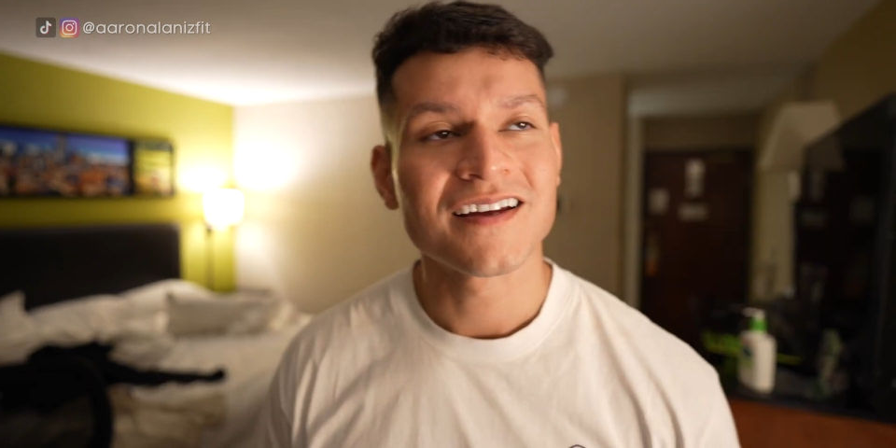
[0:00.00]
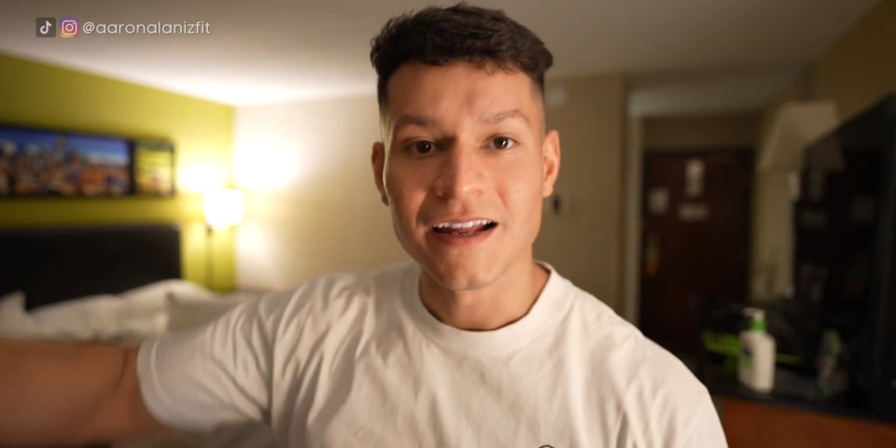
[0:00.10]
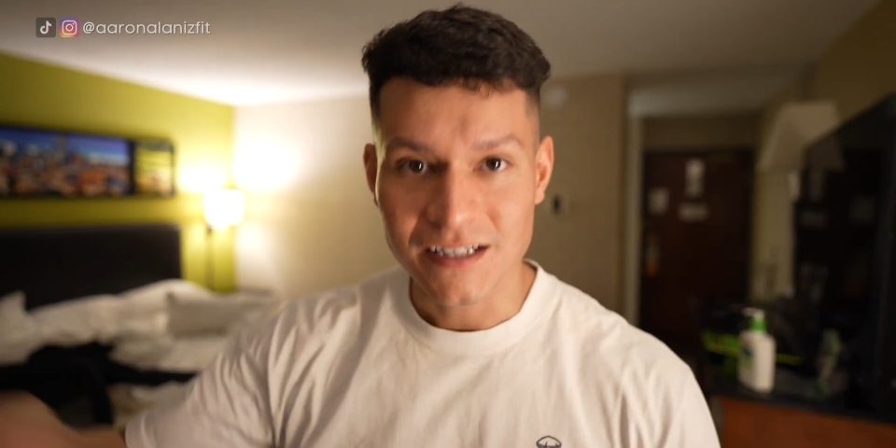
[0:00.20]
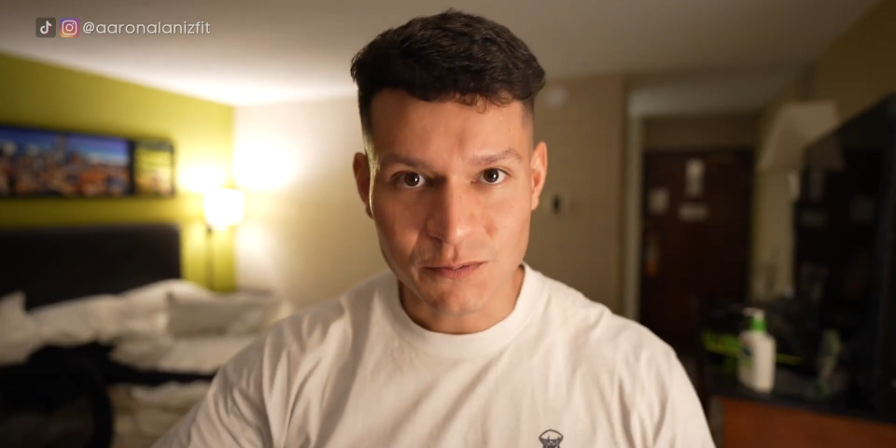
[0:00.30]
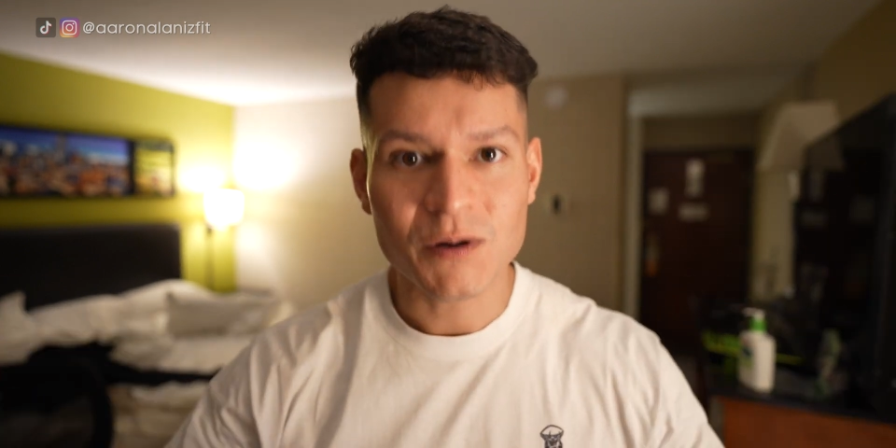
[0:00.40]

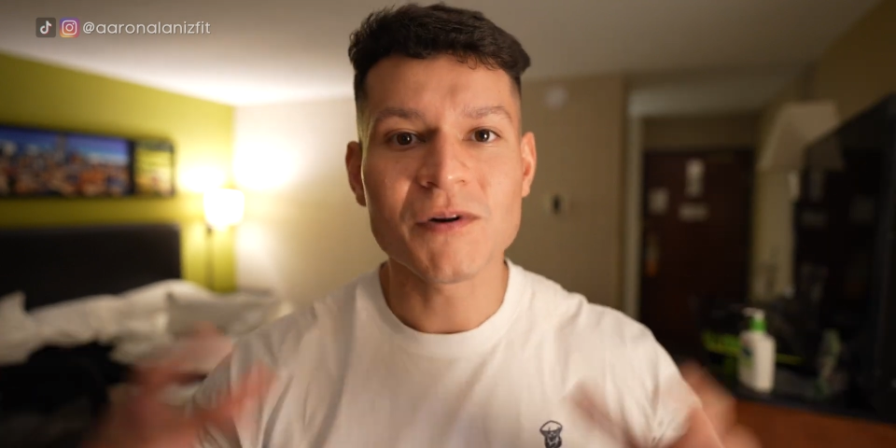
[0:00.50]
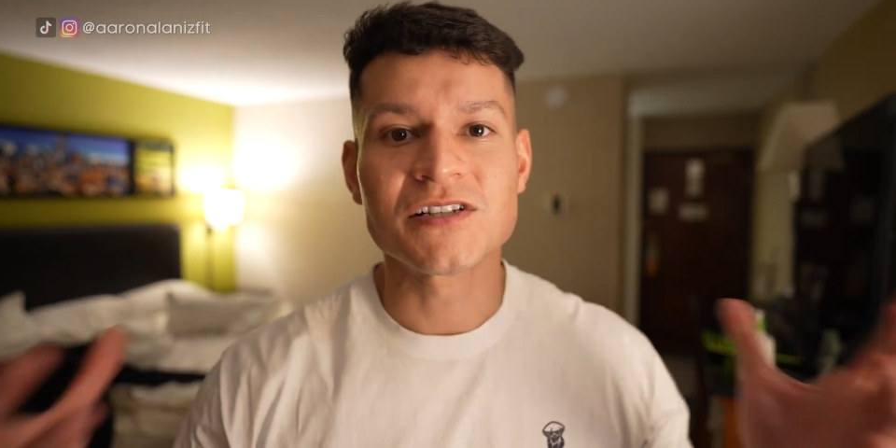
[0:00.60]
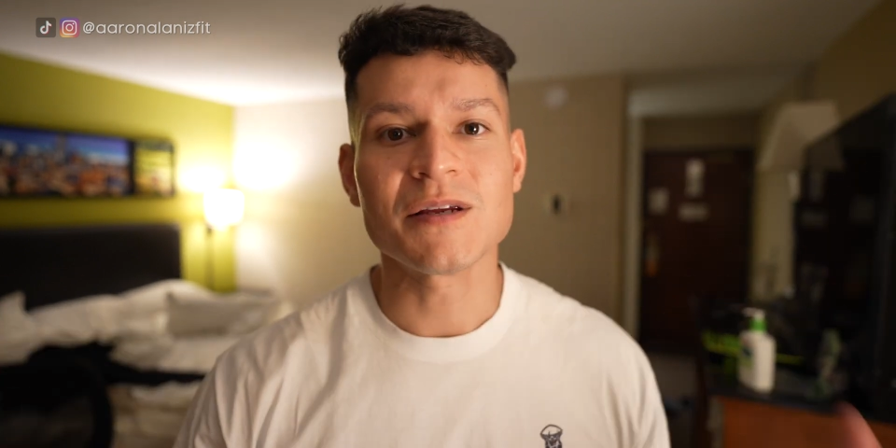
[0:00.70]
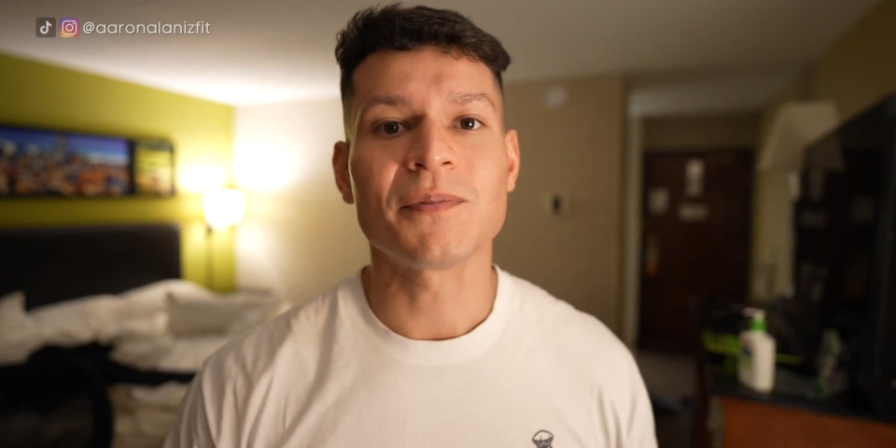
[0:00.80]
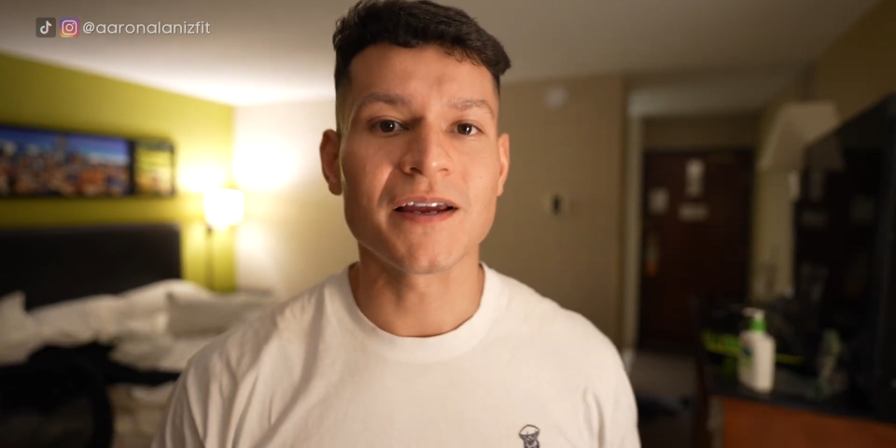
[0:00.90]
It's pretty much
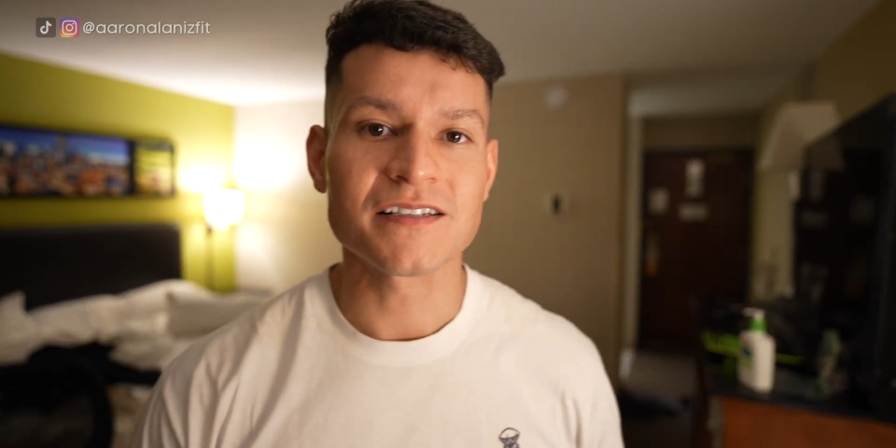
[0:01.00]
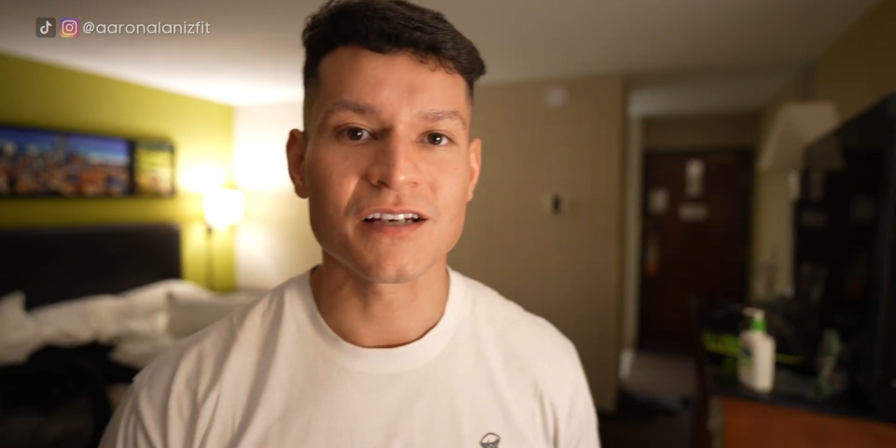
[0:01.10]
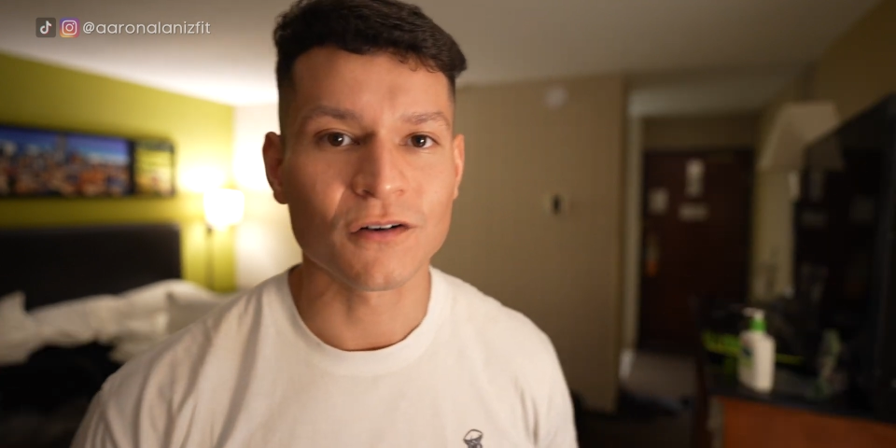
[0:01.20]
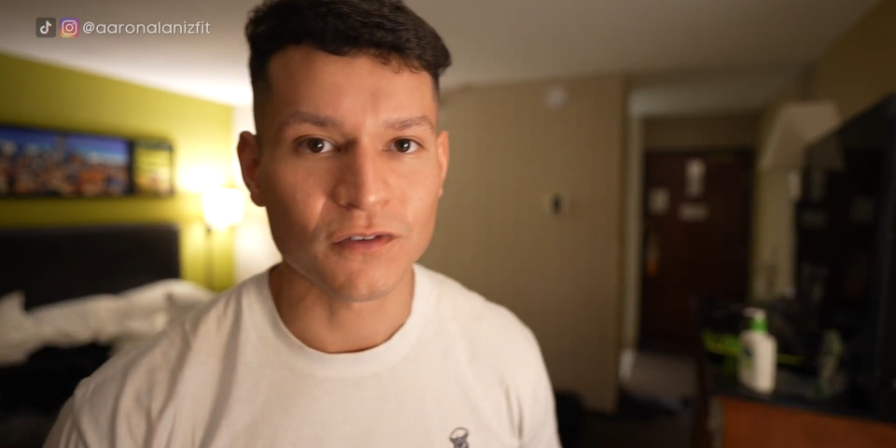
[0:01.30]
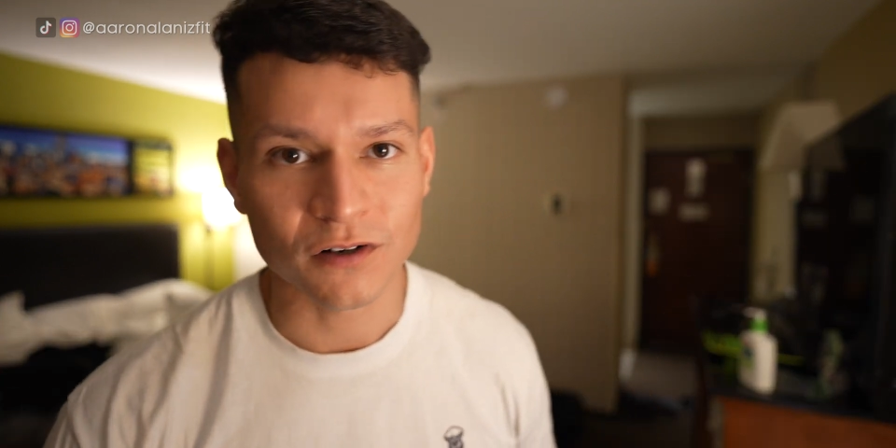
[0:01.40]
the place
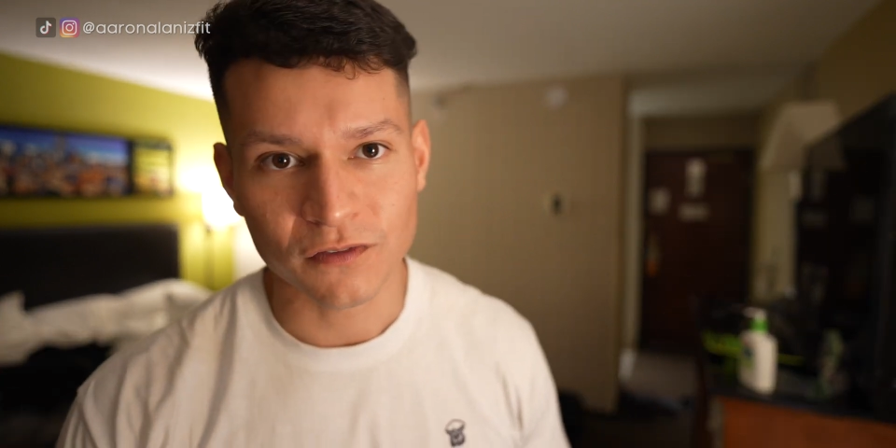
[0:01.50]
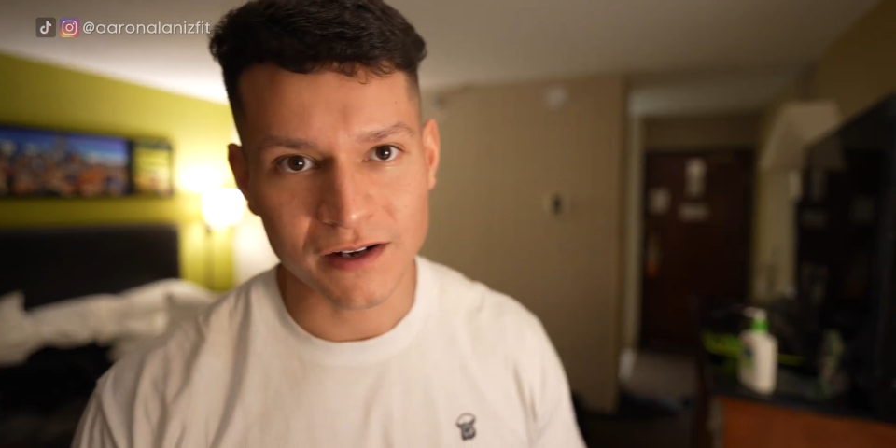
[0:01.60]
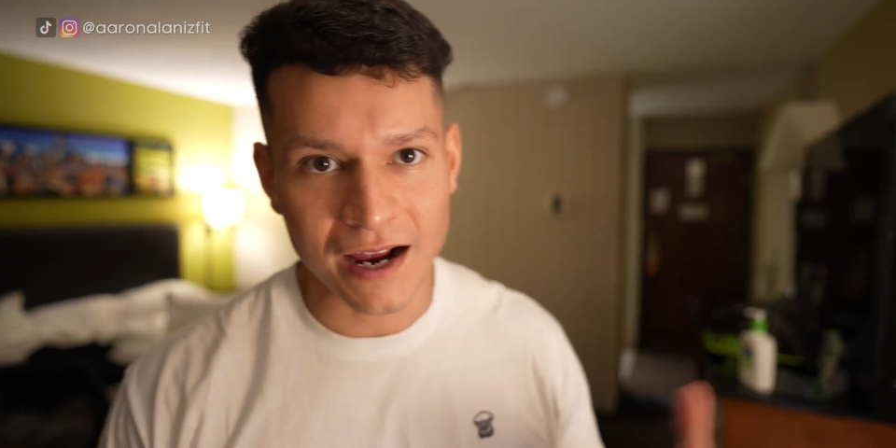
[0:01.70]
here for